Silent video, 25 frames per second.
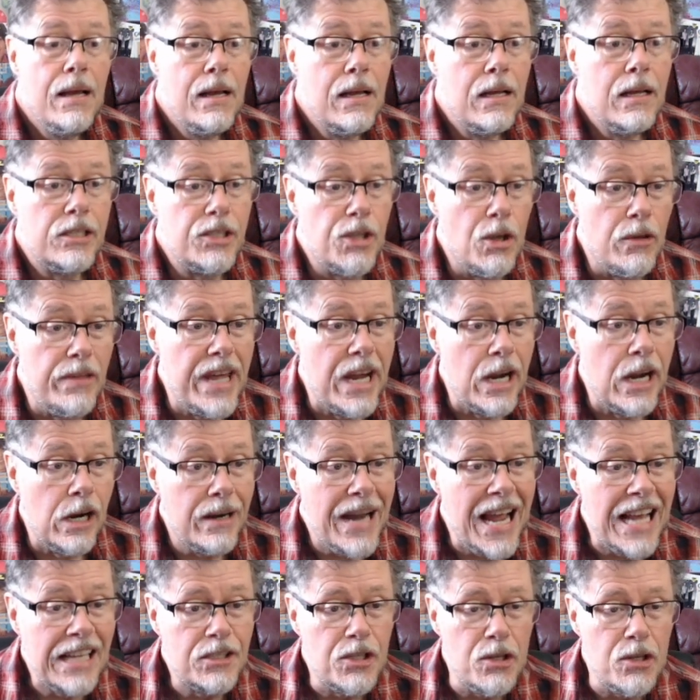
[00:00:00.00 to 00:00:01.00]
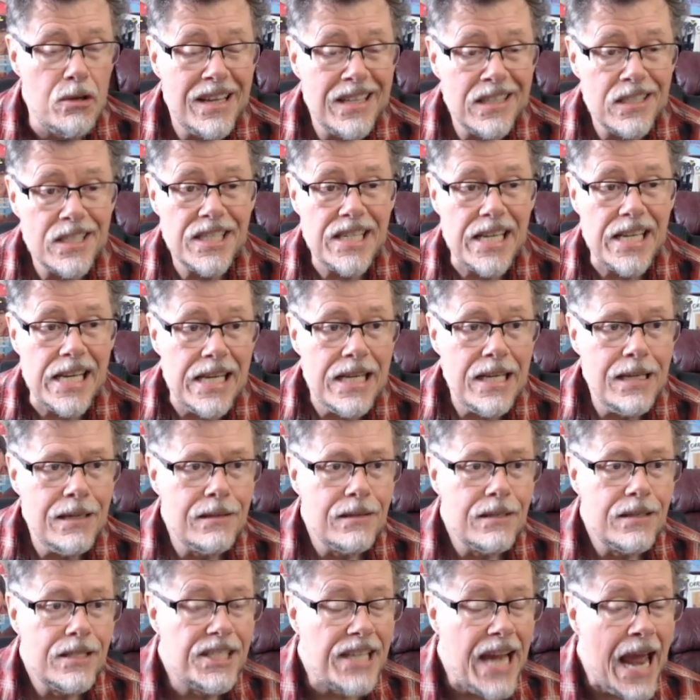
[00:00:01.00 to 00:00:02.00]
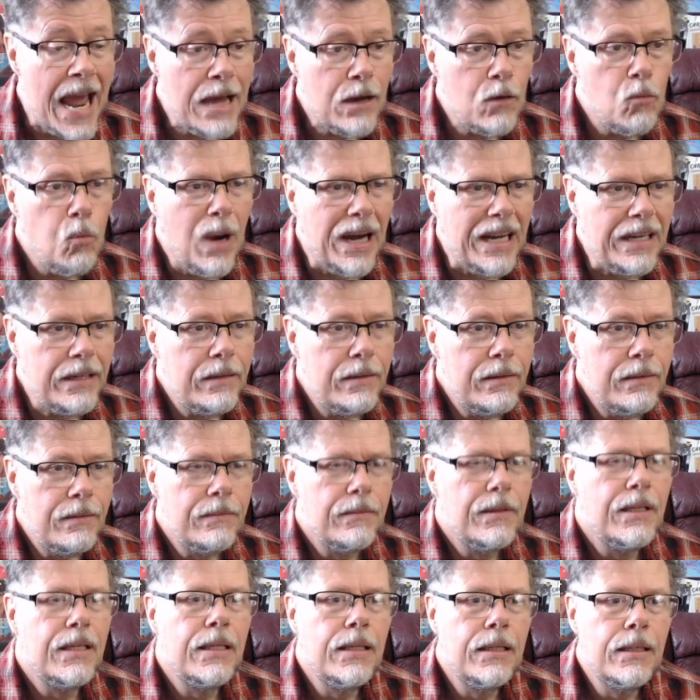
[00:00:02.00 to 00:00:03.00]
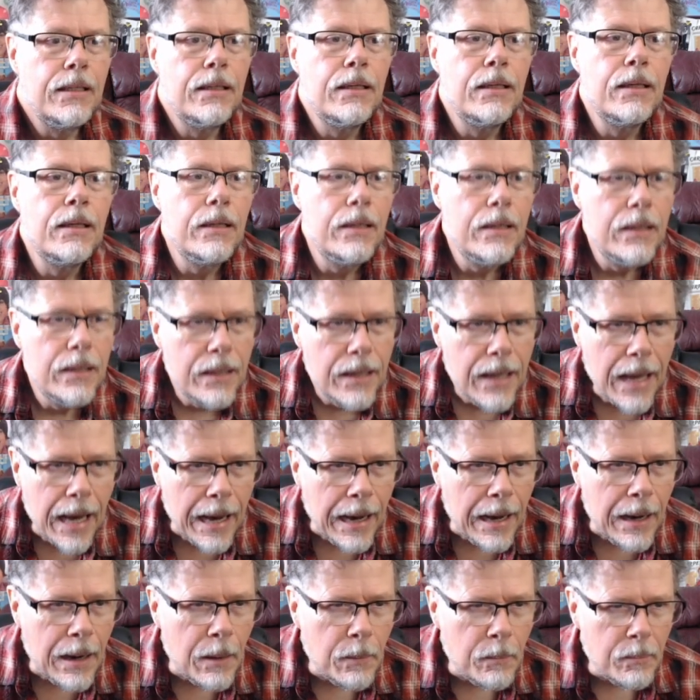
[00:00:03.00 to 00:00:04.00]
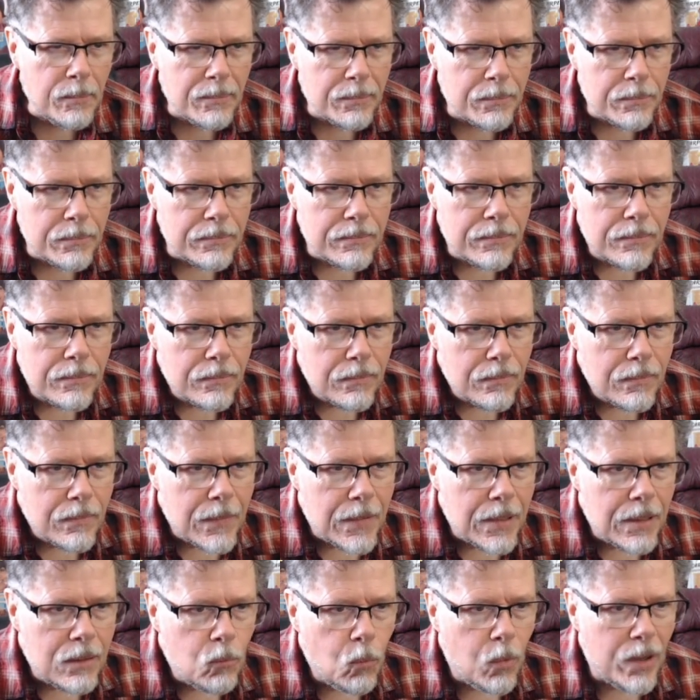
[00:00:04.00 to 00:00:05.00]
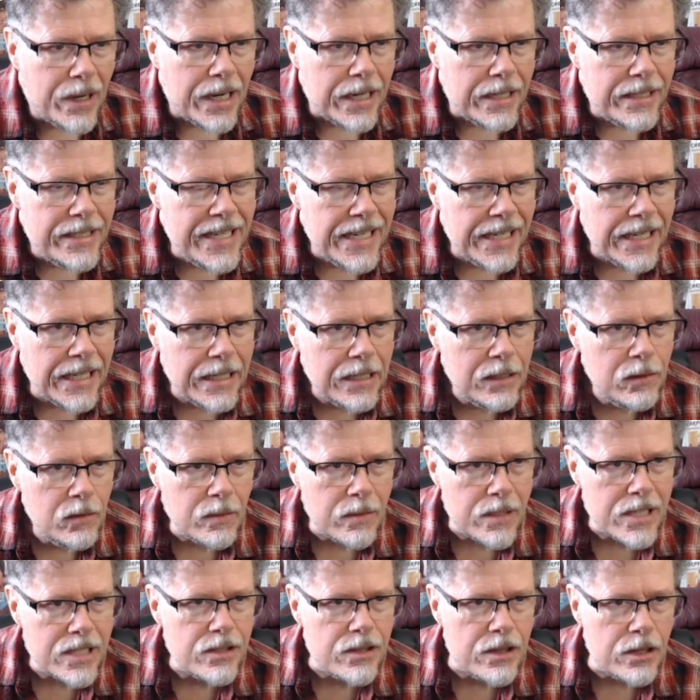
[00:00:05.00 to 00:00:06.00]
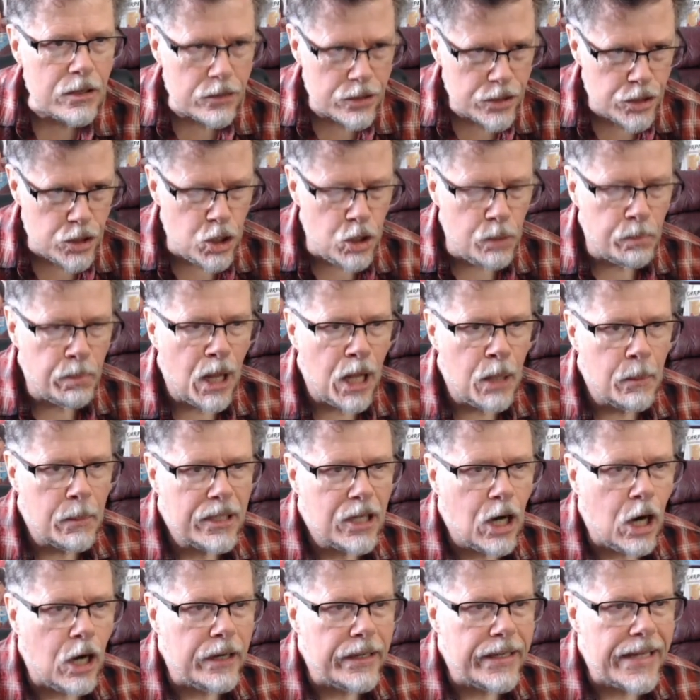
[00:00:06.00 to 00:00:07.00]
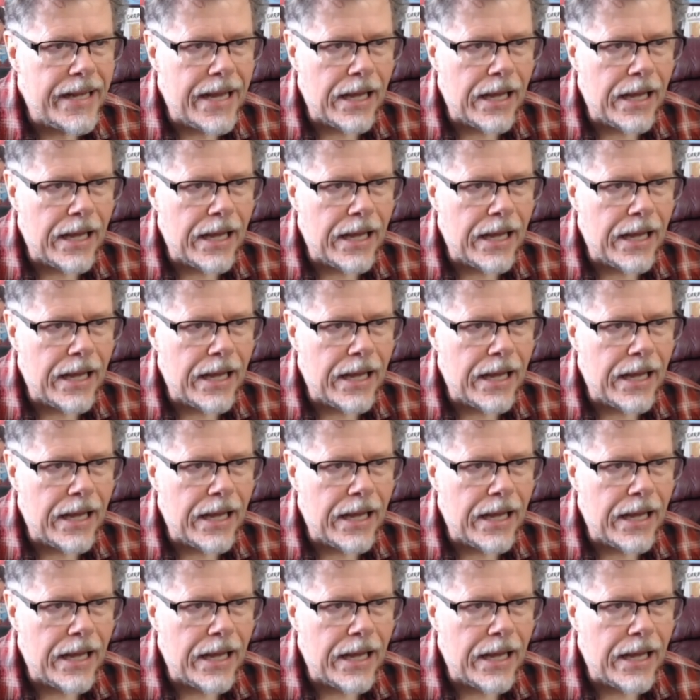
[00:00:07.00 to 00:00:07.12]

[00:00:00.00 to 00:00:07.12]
So there, as you can see, stack one. What I did was there's two Paul McCartney